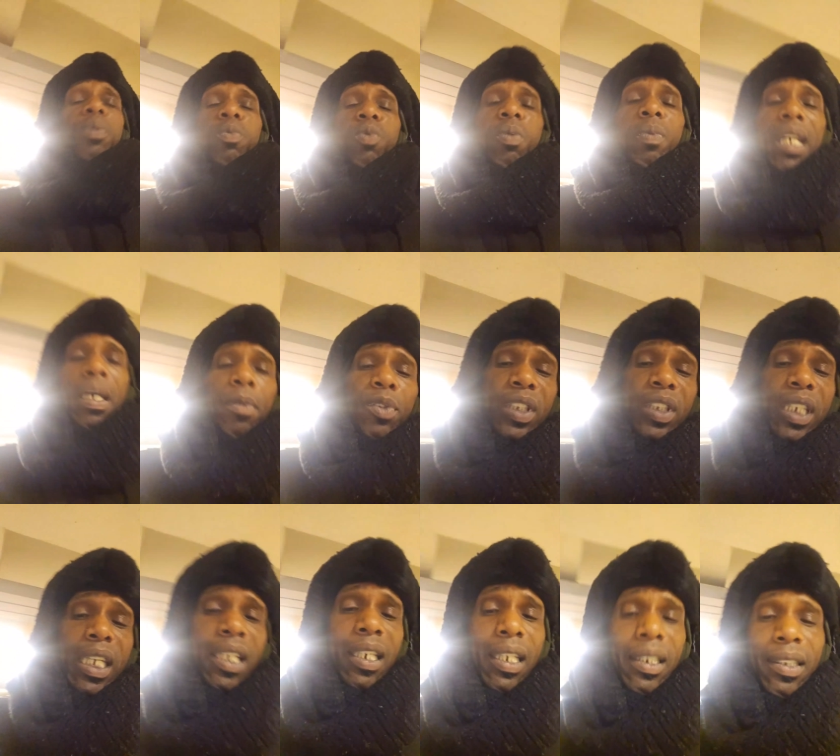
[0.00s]
woman I was
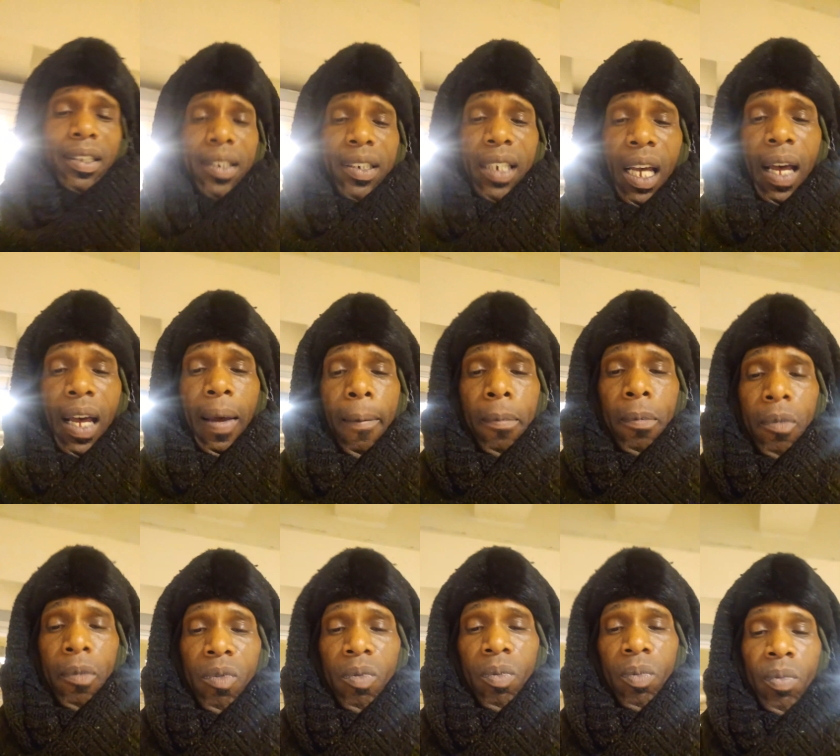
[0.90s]
dating at the time.
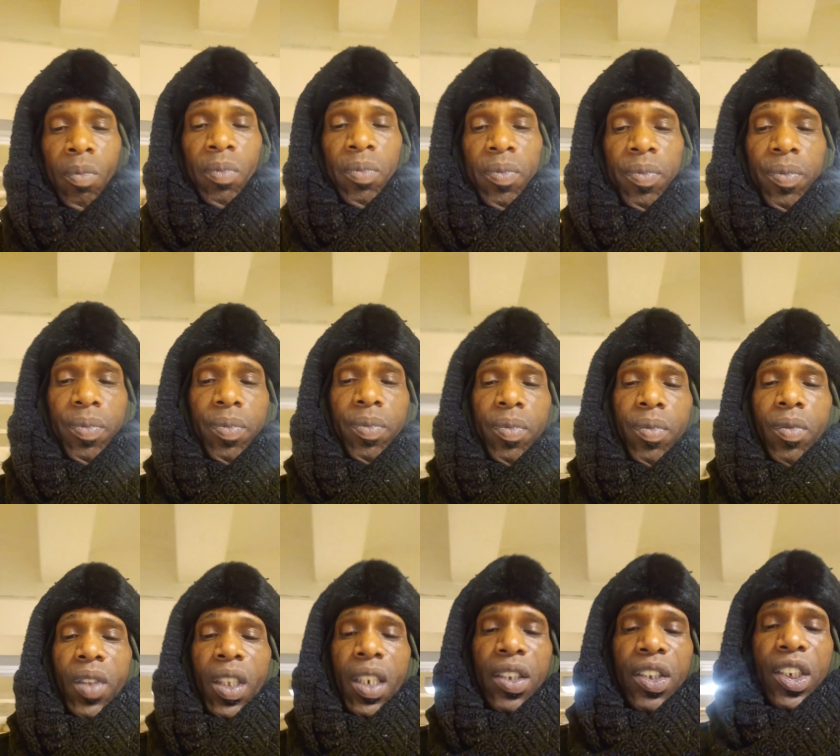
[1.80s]

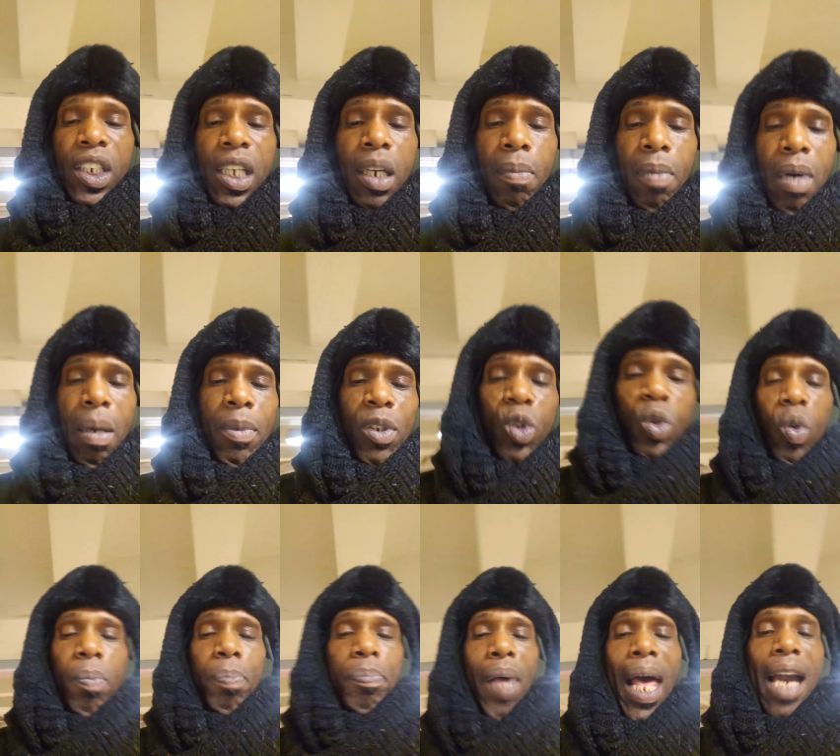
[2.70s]
Tell your mama do
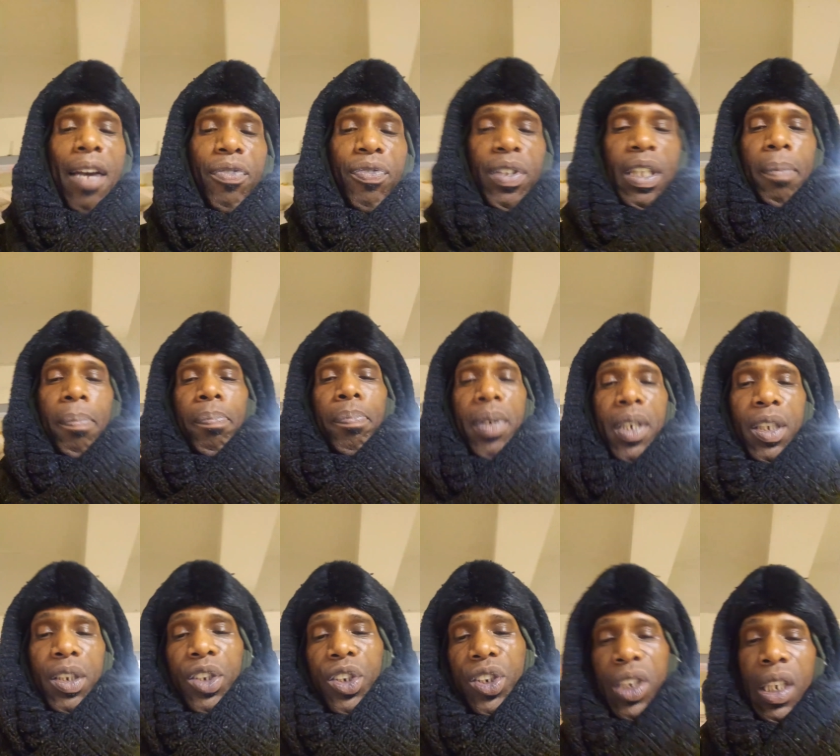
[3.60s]
a backflip,
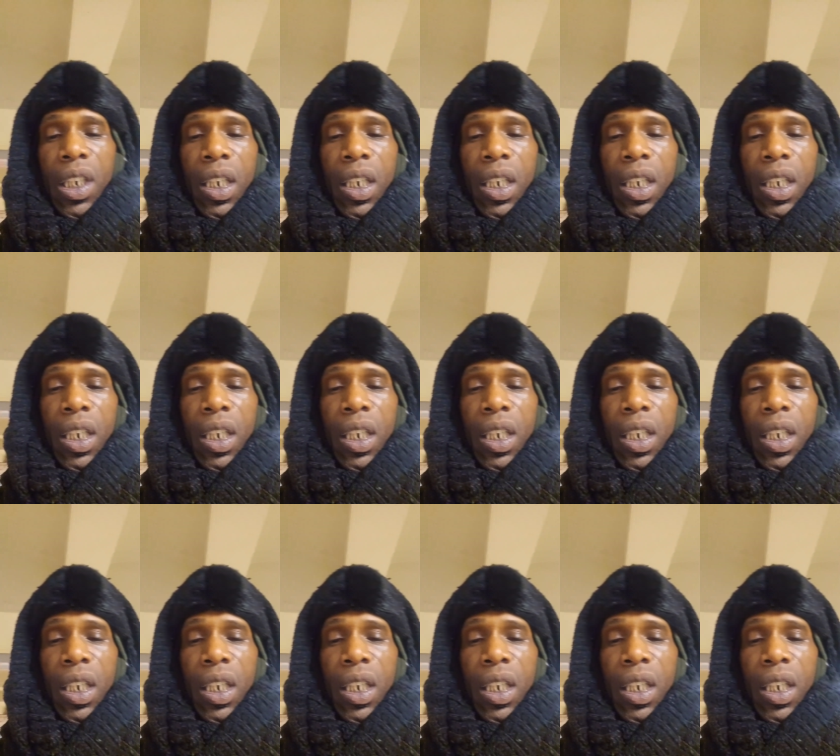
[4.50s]
bitch.